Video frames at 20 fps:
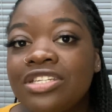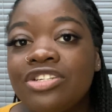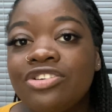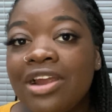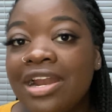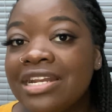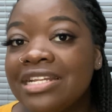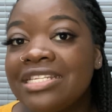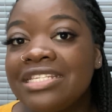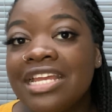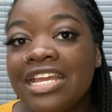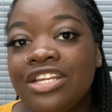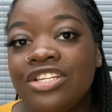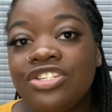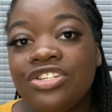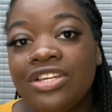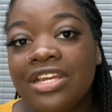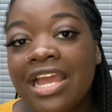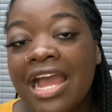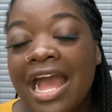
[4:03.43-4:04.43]
trying to say
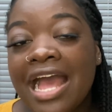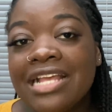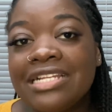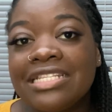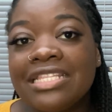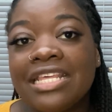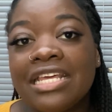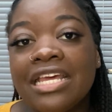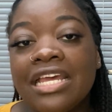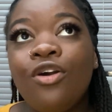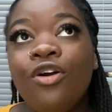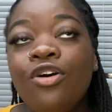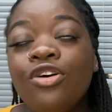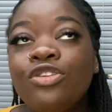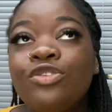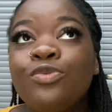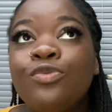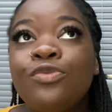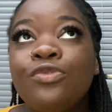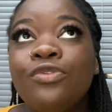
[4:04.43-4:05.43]
to you guys that
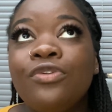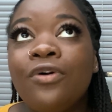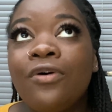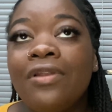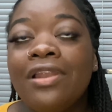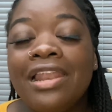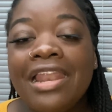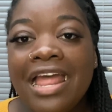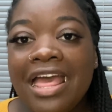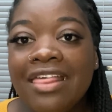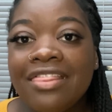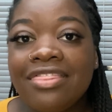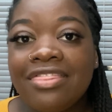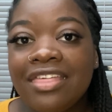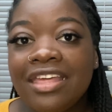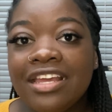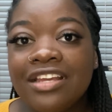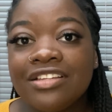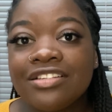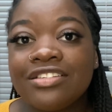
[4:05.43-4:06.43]
God will not let
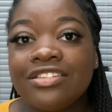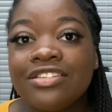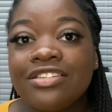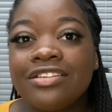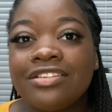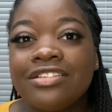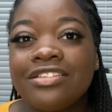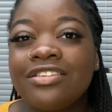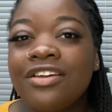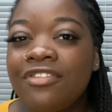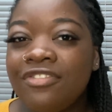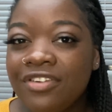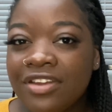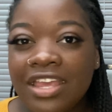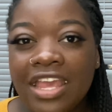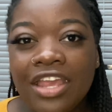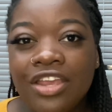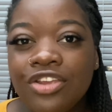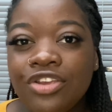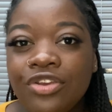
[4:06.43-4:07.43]
things
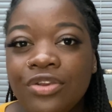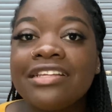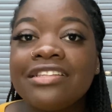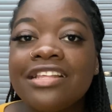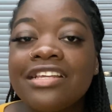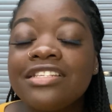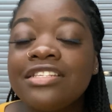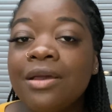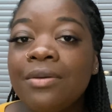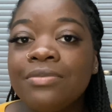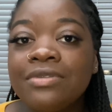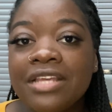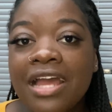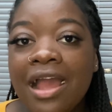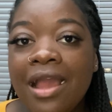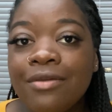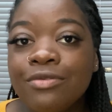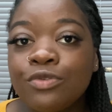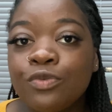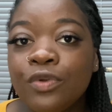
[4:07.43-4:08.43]
suffocate you. There's some
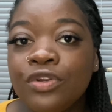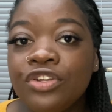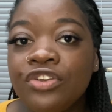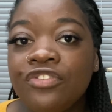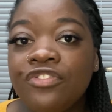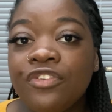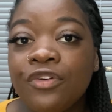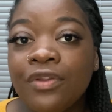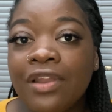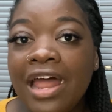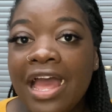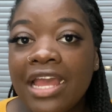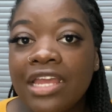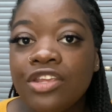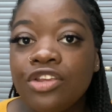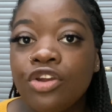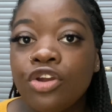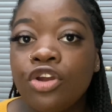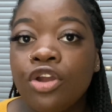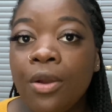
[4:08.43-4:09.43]
times when you feel like
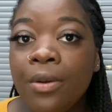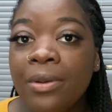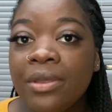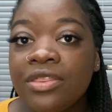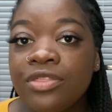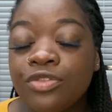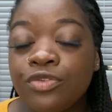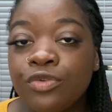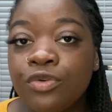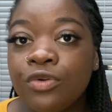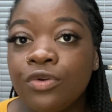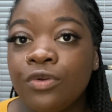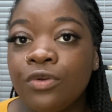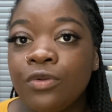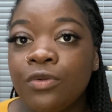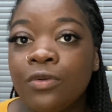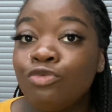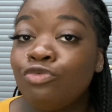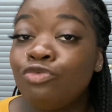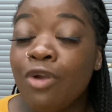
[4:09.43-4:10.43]
you're going
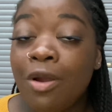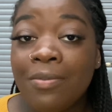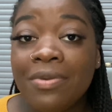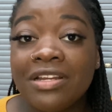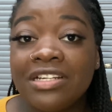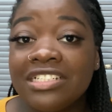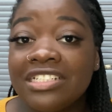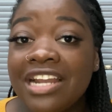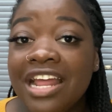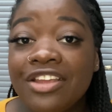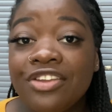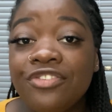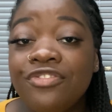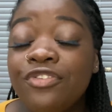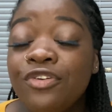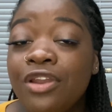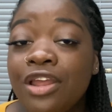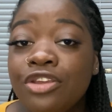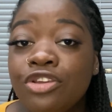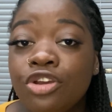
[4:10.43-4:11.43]
through rubbish, like you
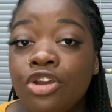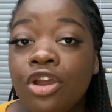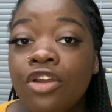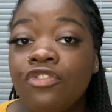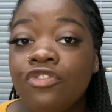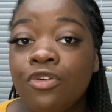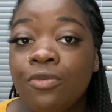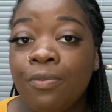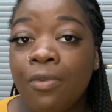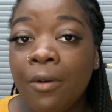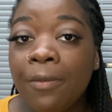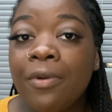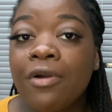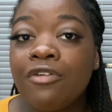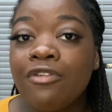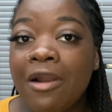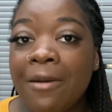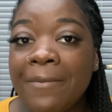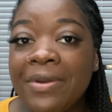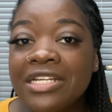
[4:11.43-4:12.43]
feel like you're going through proper
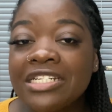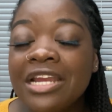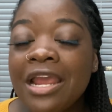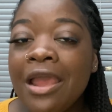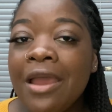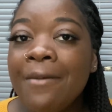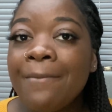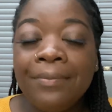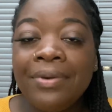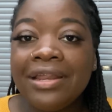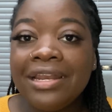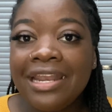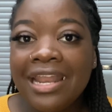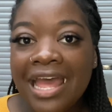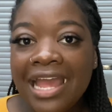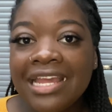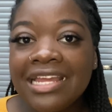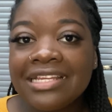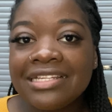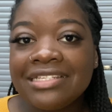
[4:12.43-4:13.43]
rubbish, but
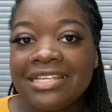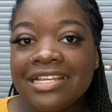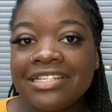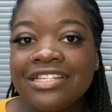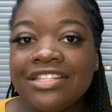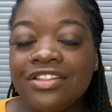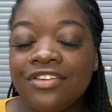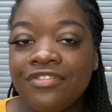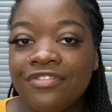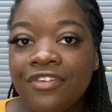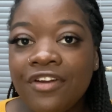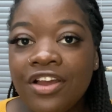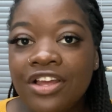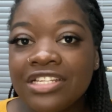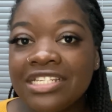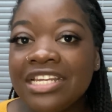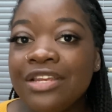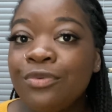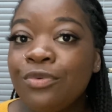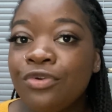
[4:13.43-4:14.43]
like it says in the
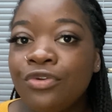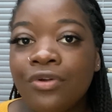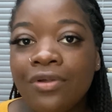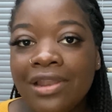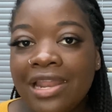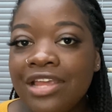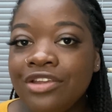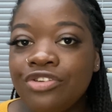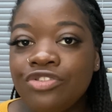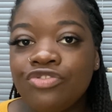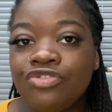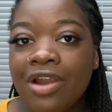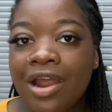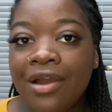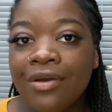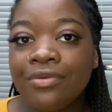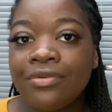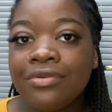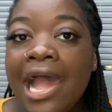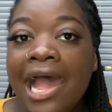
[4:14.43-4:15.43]
verse, He will not let you
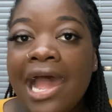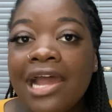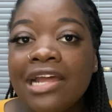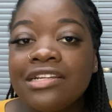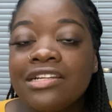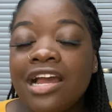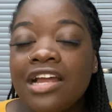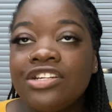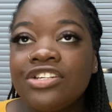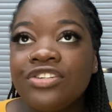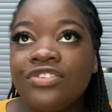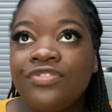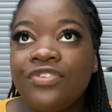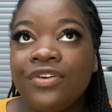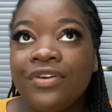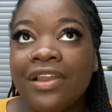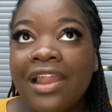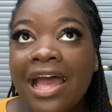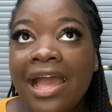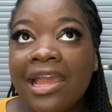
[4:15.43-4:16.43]
drown. And I just
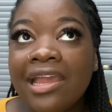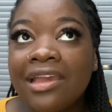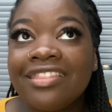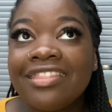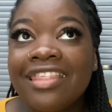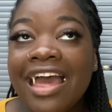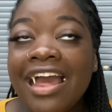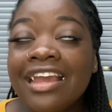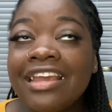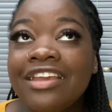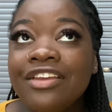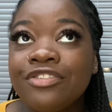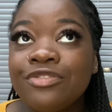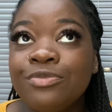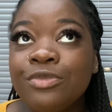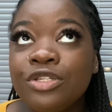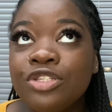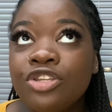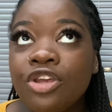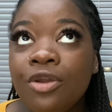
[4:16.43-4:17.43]
feel like that gives
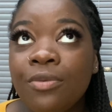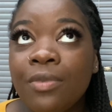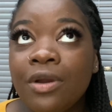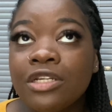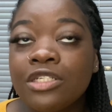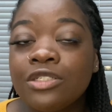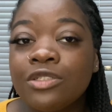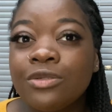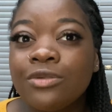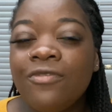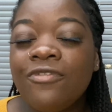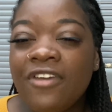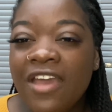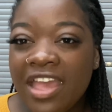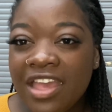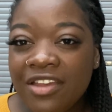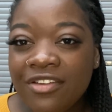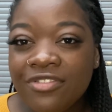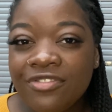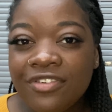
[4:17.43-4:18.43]
me so much
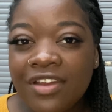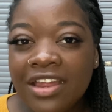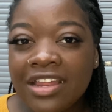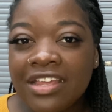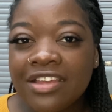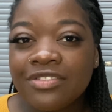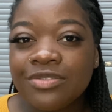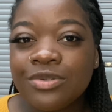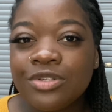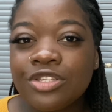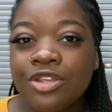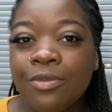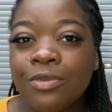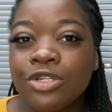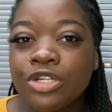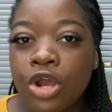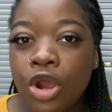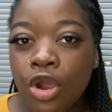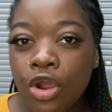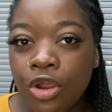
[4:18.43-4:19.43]
faith and gives me so
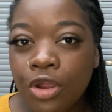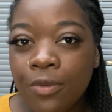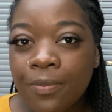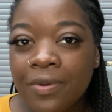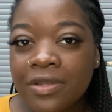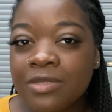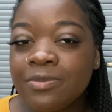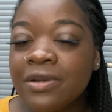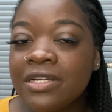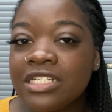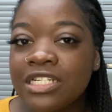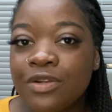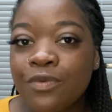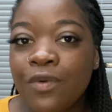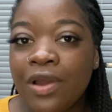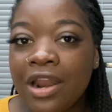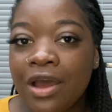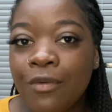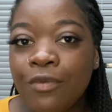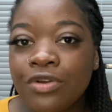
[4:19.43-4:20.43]
much hope, especially
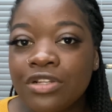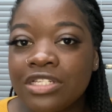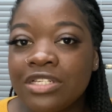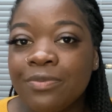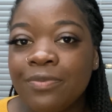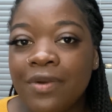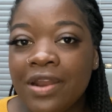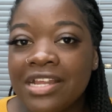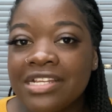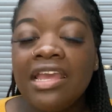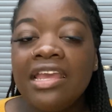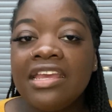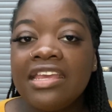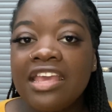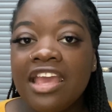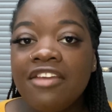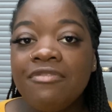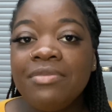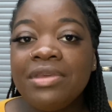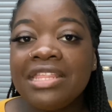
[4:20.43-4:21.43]
when I was depressed. It
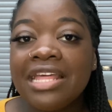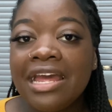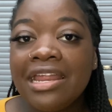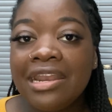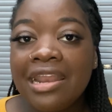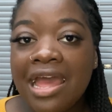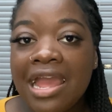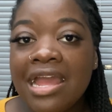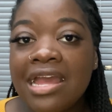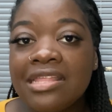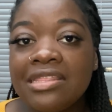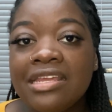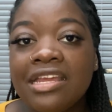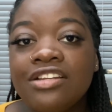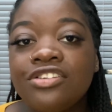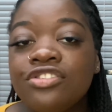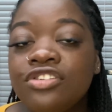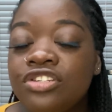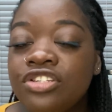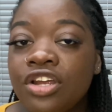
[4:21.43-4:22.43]
gave me that light at the
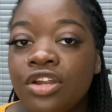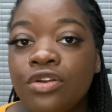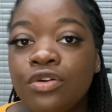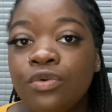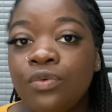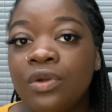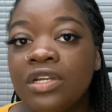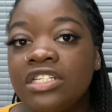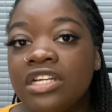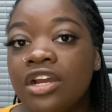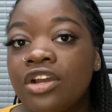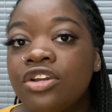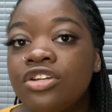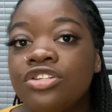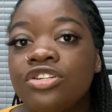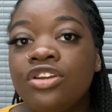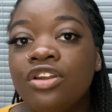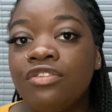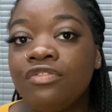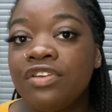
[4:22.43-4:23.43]
end of the tunnel, which I
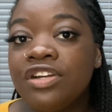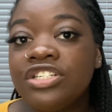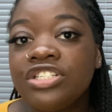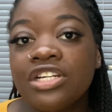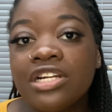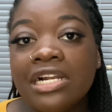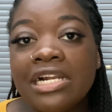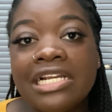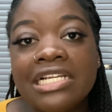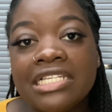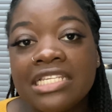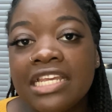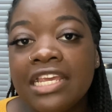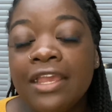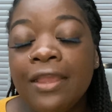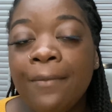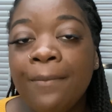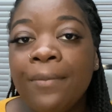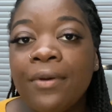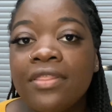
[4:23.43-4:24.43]
couldn't originally
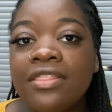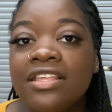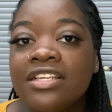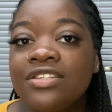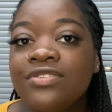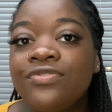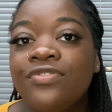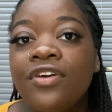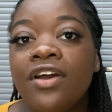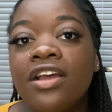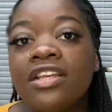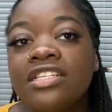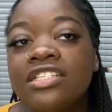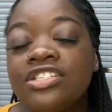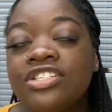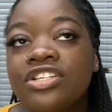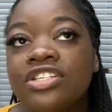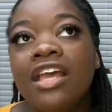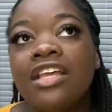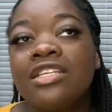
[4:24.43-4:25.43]
see, but this verse
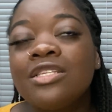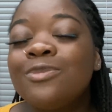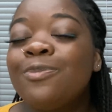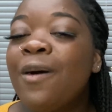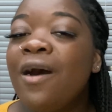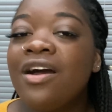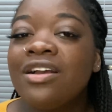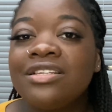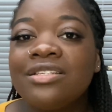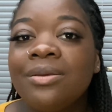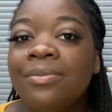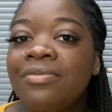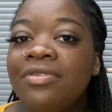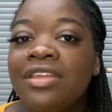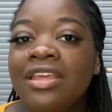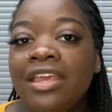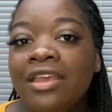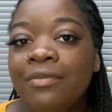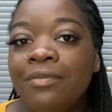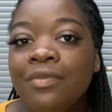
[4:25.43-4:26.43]
just sparked
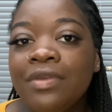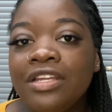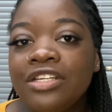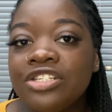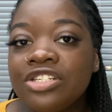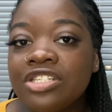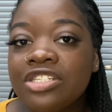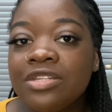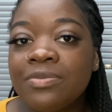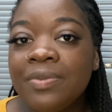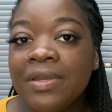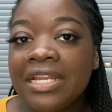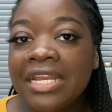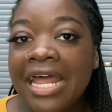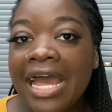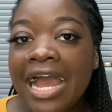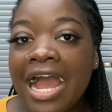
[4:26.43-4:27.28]
something in me just to be like,